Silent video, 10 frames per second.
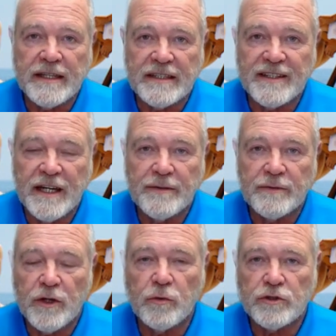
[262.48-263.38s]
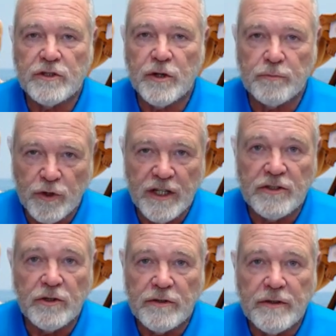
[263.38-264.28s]
Same thing with an
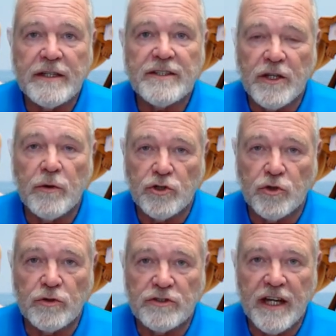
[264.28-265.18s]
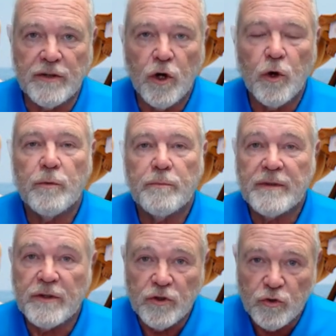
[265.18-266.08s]
appraisal. Let's say we do a same home,
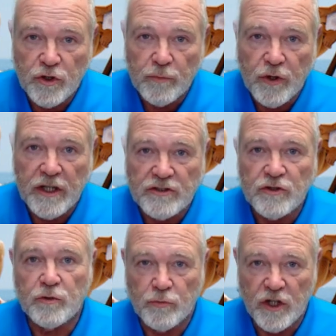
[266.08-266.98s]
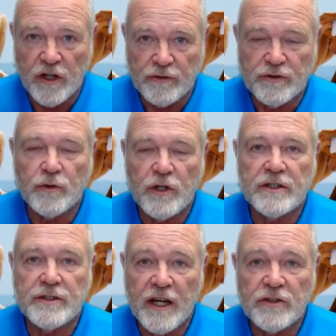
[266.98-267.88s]
do an appraisal, and we offer
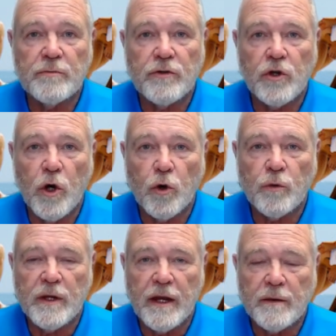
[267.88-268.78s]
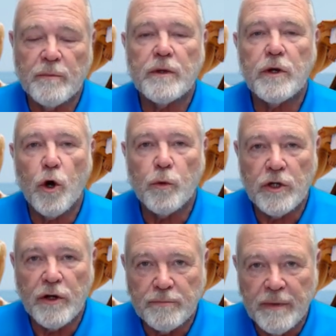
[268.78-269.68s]
$300,000 for the home, but the home
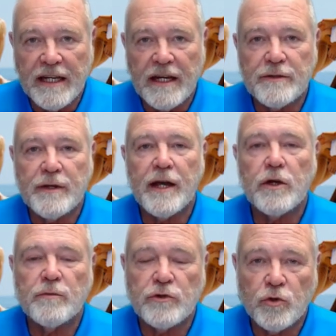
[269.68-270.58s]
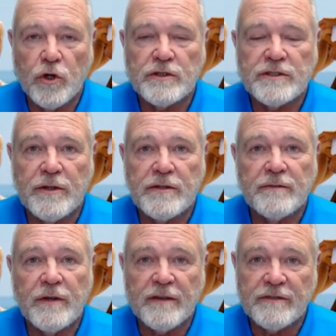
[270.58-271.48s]
comes back at a value of
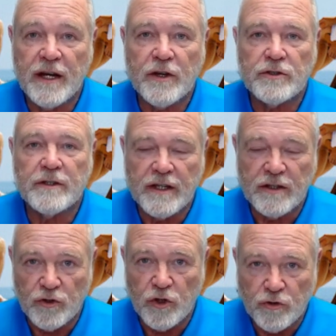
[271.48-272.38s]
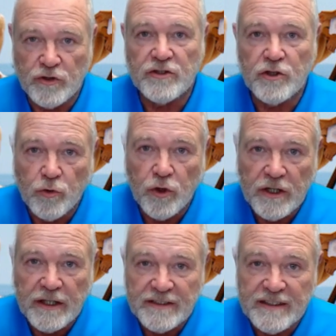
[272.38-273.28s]
$275,000 and the loan doesn't work
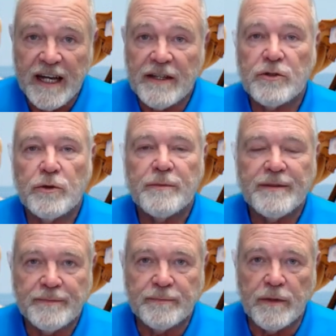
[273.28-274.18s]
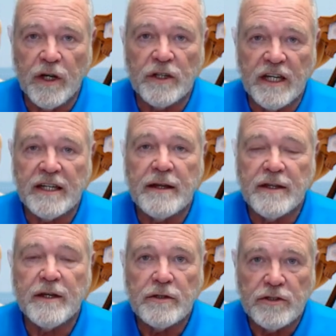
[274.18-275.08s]
and it's canceled. Okay,
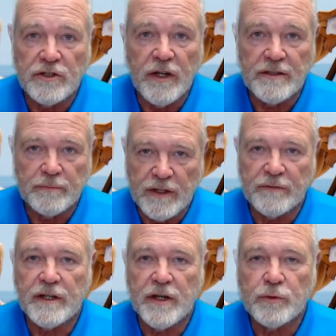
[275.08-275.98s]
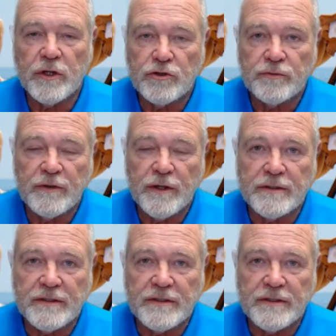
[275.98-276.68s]
you still have to pay for that appraisal fee.